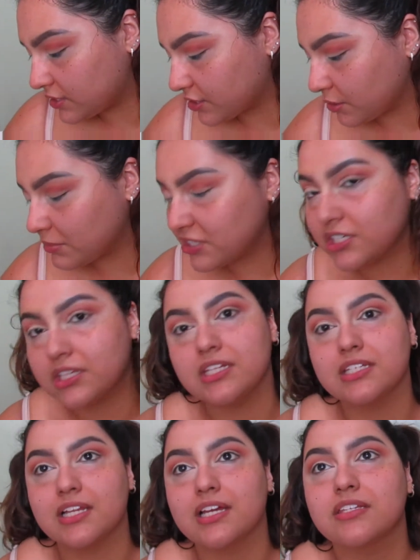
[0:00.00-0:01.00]
so much in
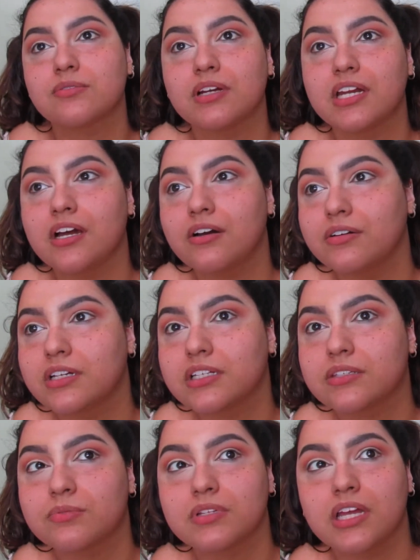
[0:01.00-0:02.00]
these lights right now and
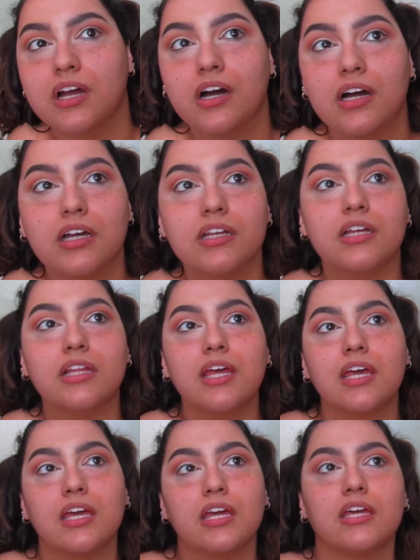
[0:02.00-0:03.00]
it's really hot in
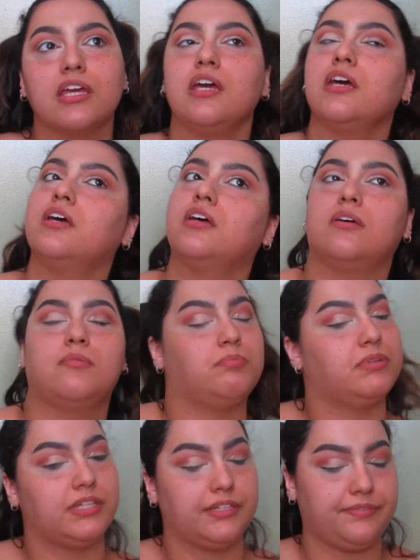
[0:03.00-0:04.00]
LA,
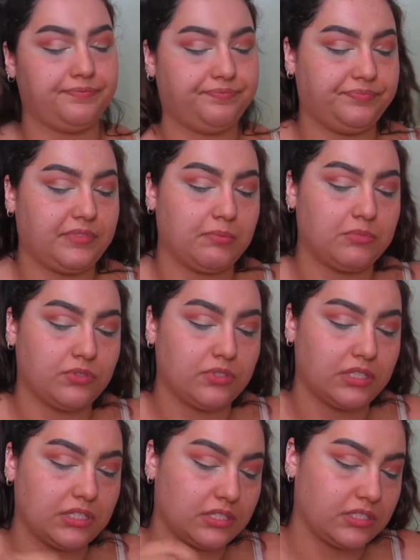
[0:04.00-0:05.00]
but I'm
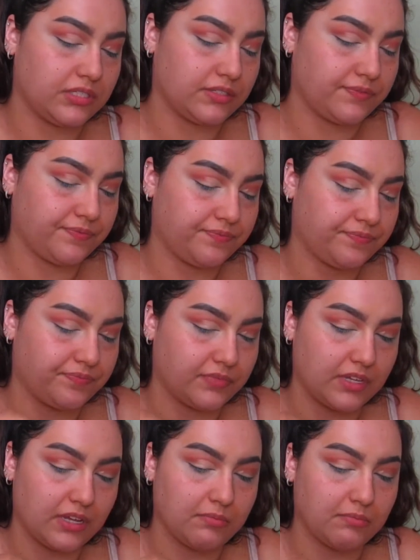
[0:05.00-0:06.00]
doing this.
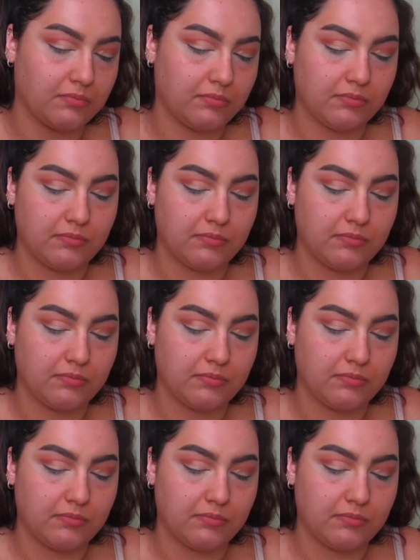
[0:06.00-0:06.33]
I'm